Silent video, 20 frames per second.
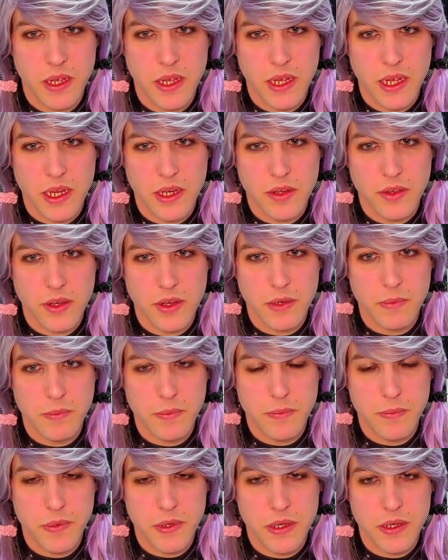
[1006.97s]
And you're going
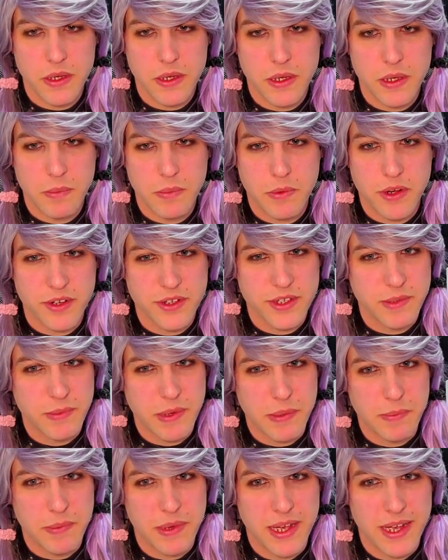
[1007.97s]
to approximate
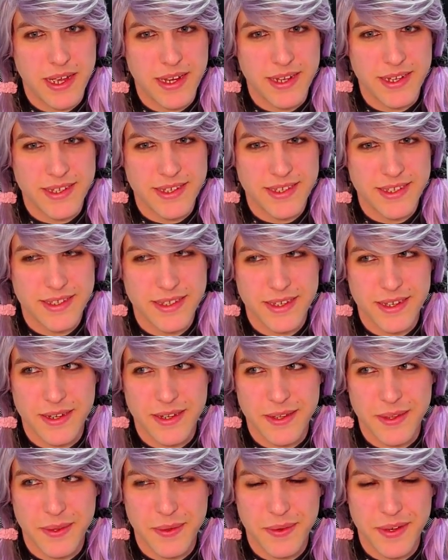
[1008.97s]
pi as 3.